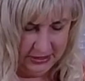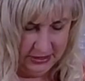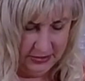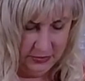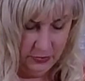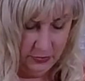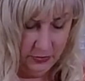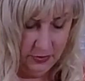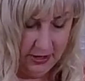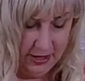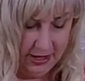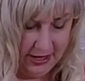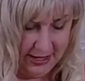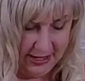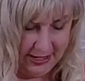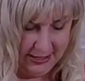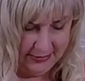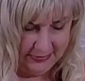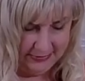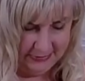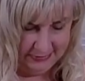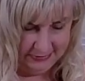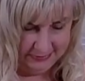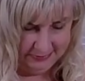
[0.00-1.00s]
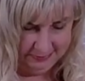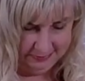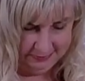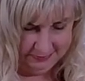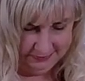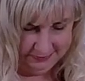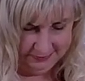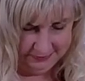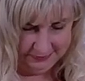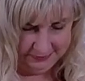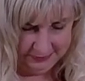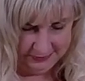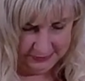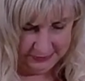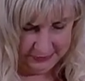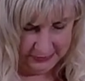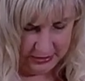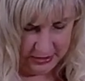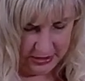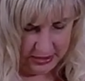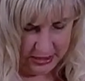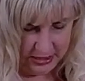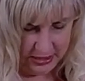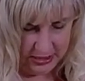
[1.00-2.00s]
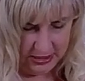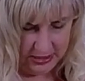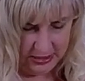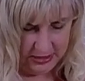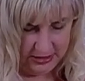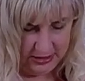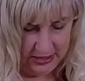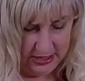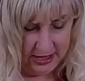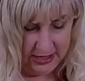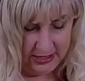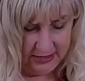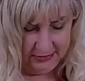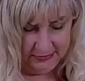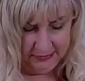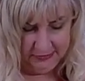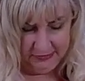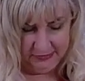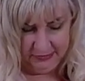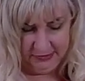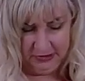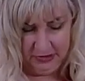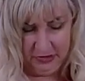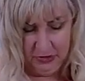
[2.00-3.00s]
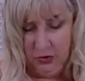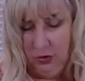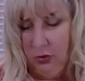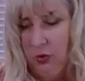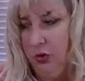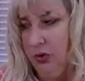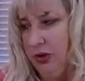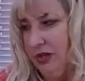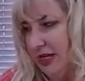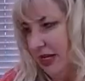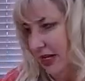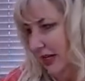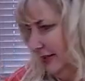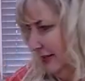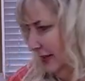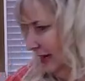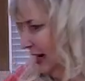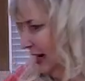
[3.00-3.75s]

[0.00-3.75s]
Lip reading: Right. Yes, they're holding us